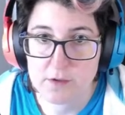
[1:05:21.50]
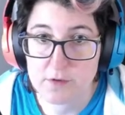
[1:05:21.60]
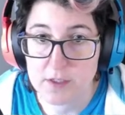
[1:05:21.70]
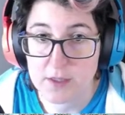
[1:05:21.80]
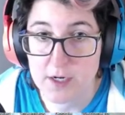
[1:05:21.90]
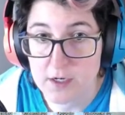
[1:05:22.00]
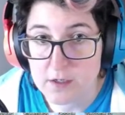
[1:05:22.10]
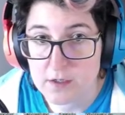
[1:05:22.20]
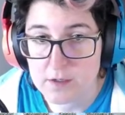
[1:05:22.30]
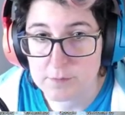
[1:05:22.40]
in
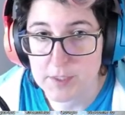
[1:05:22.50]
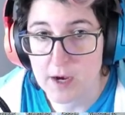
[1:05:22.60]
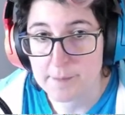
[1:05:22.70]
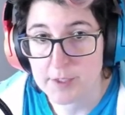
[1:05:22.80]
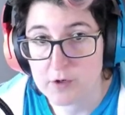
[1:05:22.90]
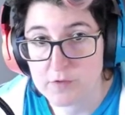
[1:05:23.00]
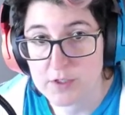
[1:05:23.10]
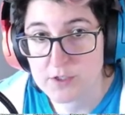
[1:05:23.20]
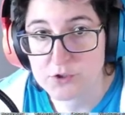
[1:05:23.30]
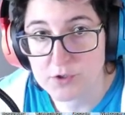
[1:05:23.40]
there. I'll be hopping over
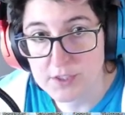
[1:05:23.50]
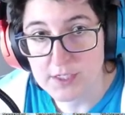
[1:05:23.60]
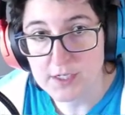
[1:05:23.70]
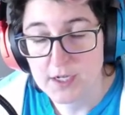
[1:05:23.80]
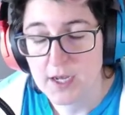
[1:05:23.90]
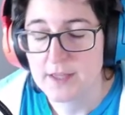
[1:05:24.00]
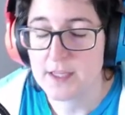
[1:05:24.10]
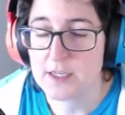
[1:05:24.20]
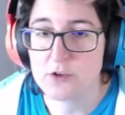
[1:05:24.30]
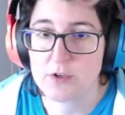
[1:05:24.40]
there shortly.
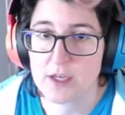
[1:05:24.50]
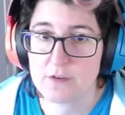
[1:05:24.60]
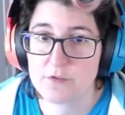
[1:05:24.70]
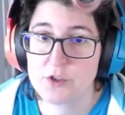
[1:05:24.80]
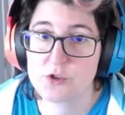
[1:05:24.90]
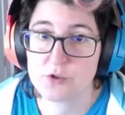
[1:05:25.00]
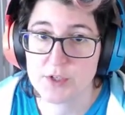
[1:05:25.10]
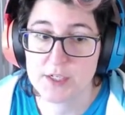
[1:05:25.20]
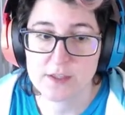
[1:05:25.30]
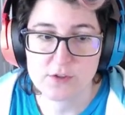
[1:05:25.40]
Thank you again for
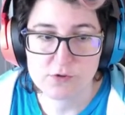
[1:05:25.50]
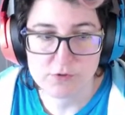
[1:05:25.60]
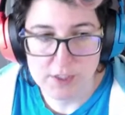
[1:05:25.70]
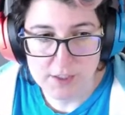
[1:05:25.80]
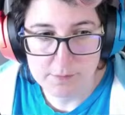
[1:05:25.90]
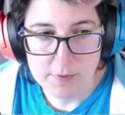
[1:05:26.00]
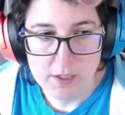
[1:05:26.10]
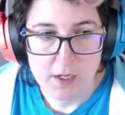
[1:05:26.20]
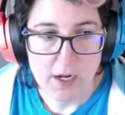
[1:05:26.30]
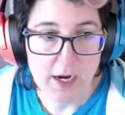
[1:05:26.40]
joining the stream.
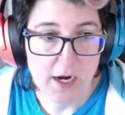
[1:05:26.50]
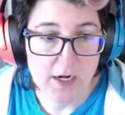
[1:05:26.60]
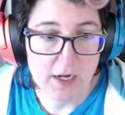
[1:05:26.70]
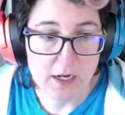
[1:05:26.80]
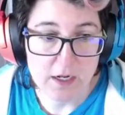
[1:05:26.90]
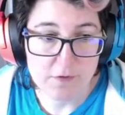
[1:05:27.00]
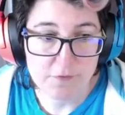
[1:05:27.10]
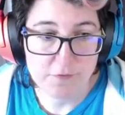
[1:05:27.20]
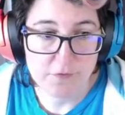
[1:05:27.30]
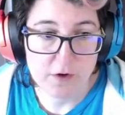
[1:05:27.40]
And
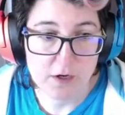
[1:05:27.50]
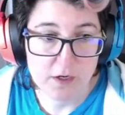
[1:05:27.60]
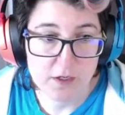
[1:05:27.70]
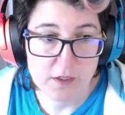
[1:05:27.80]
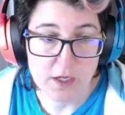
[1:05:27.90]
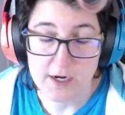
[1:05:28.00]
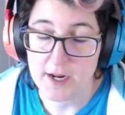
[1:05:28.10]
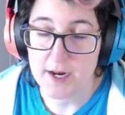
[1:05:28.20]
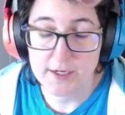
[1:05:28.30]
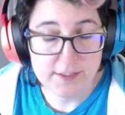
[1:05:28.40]
if at
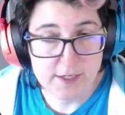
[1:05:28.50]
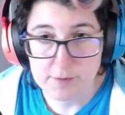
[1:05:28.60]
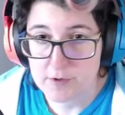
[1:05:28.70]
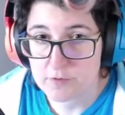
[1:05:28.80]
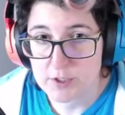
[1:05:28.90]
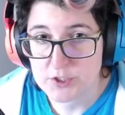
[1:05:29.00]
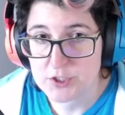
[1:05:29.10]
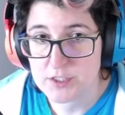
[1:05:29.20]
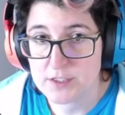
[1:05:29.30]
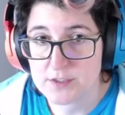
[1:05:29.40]
any time you have
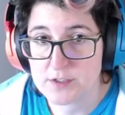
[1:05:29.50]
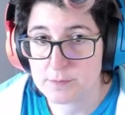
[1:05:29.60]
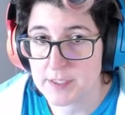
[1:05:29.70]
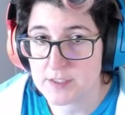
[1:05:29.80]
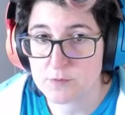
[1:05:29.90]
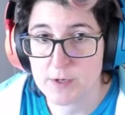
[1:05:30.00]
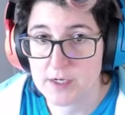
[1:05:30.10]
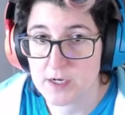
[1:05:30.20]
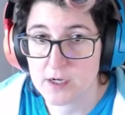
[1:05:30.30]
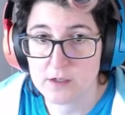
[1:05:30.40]
questions, best way
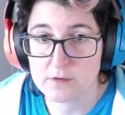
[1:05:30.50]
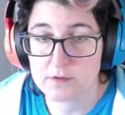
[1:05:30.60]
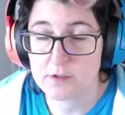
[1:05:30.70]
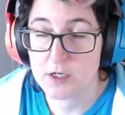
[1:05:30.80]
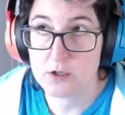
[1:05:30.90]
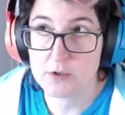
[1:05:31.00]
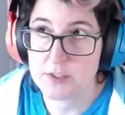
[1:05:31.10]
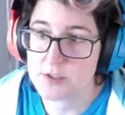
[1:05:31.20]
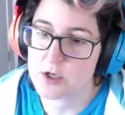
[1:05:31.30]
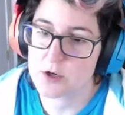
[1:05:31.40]
to go
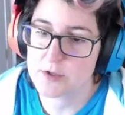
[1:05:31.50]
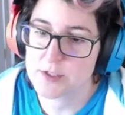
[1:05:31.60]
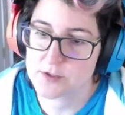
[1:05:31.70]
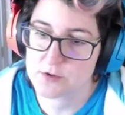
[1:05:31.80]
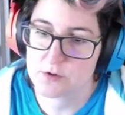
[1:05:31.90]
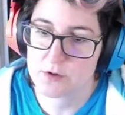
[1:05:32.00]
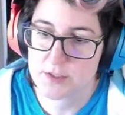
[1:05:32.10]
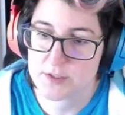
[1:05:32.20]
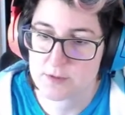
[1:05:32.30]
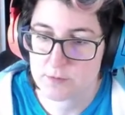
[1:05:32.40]
is to go in the Discord
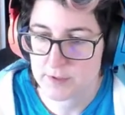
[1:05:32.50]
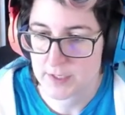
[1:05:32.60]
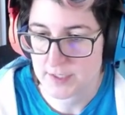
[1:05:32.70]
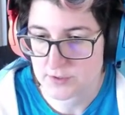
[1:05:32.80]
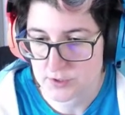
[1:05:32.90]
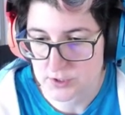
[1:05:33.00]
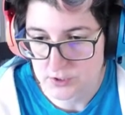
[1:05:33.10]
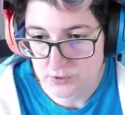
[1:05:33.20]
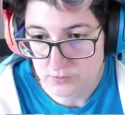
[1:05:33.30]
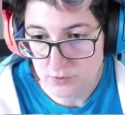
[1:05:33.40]
and someone will answer
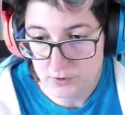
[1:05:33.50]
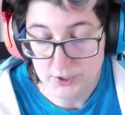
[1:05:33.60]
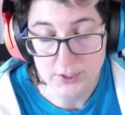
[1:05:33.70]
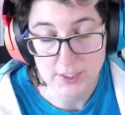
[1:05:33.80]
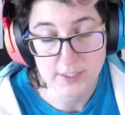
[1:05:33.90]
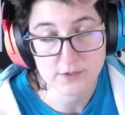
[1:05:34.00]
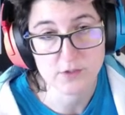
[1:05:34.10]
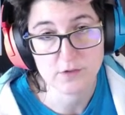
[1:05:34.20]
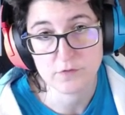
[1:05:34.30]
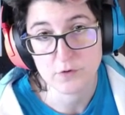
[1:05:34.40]
you, or you can ask
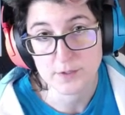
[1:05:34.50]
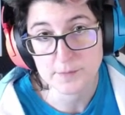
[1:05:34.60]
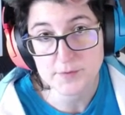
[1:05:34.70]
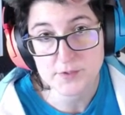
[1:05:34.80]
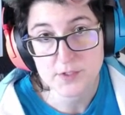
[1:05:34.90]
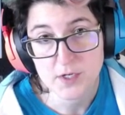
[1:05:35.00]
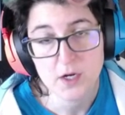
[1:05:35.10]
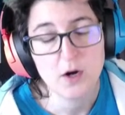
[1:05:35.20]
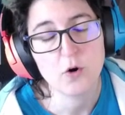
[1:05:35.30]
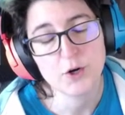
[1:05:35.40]
in the forums,
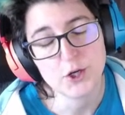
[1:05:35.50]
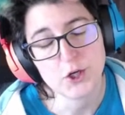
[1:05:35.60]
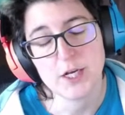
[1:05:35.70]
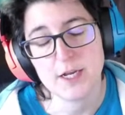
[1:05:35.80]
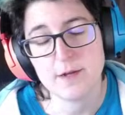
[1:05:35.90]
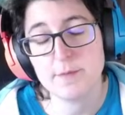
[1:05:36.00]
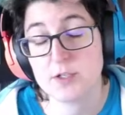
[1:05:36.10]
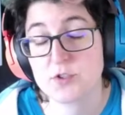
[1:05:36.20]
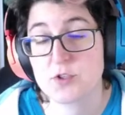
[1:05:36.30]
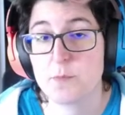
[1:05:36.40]
or you can
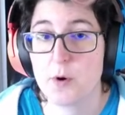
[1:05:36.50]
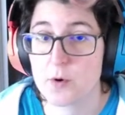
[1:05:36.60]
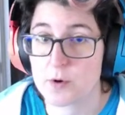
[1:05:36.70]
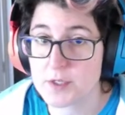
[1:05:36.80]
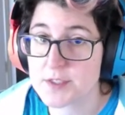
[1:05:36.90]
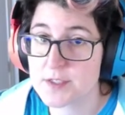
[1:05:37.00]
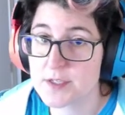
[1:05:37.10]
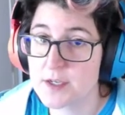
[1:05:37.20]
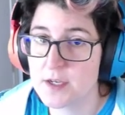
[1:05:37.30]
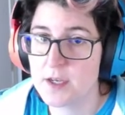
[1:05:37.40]
email
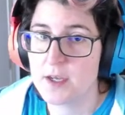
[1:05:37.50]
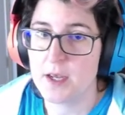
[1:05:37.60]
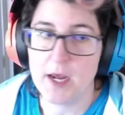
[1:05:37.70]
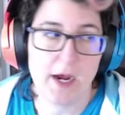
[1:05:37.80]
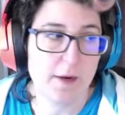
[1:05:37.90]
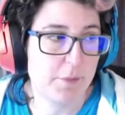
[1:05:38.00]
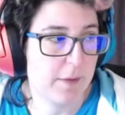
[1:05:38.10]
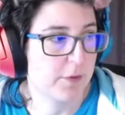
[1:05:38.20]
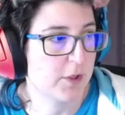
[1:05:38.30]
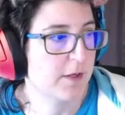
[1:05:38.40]

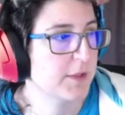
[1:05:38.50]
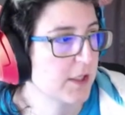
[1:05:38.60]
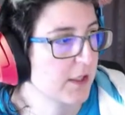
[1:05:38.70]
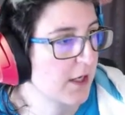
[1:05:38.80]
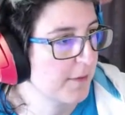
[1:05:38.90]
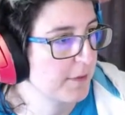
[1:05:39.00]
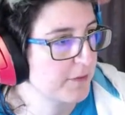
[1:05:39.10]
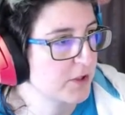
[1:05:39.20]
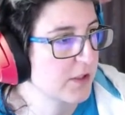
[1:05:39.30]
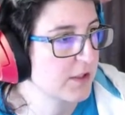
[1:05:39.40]
support@paperdemon.com. I'm
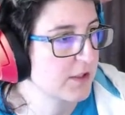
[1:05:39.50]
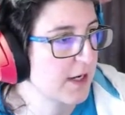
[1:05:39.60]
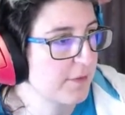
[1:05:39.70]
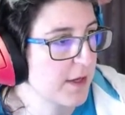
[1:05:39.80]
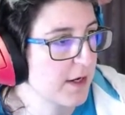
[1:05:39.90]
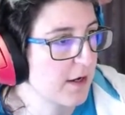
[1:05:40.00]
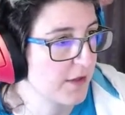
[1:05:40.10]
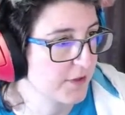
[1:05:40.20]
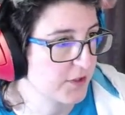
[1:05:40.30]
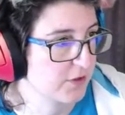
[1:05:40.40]
just going to type that
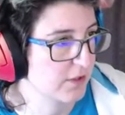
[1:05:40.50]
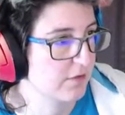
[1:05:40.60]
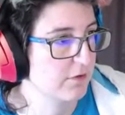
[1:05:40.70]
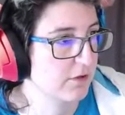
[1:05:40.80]
on the screen real